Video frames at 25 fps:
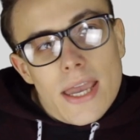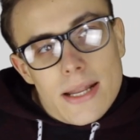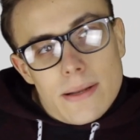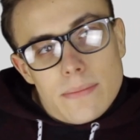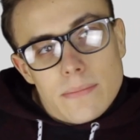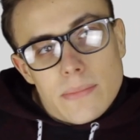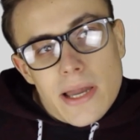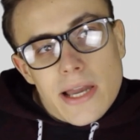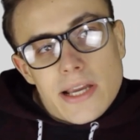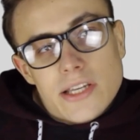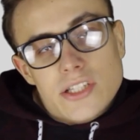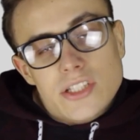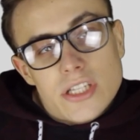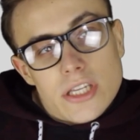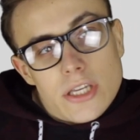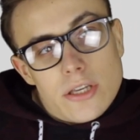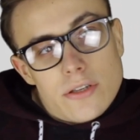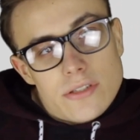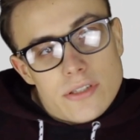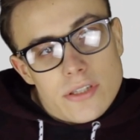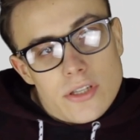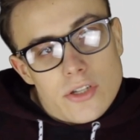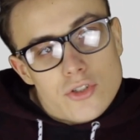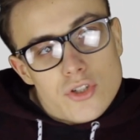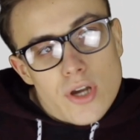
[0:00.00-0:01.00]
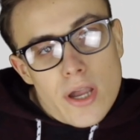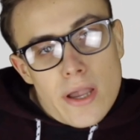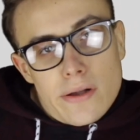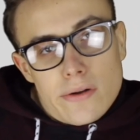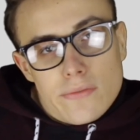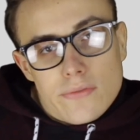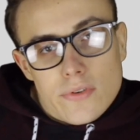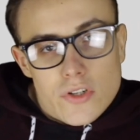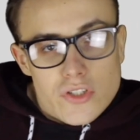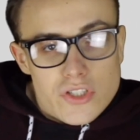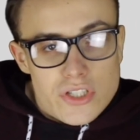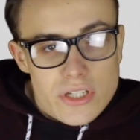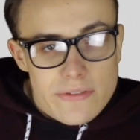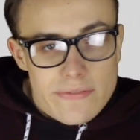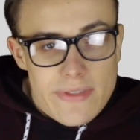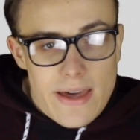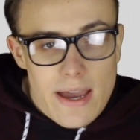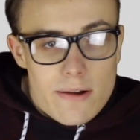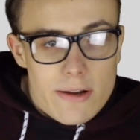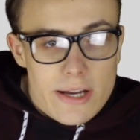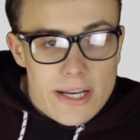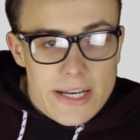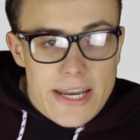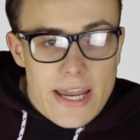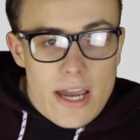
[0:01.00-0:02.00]
and I'm actually using the trial version of
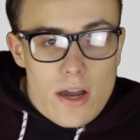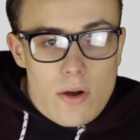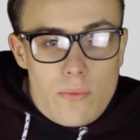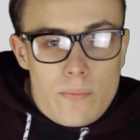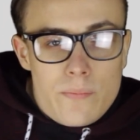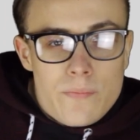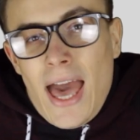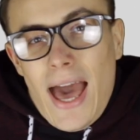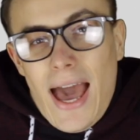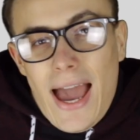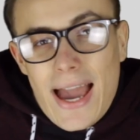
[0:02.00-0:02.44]
that right now.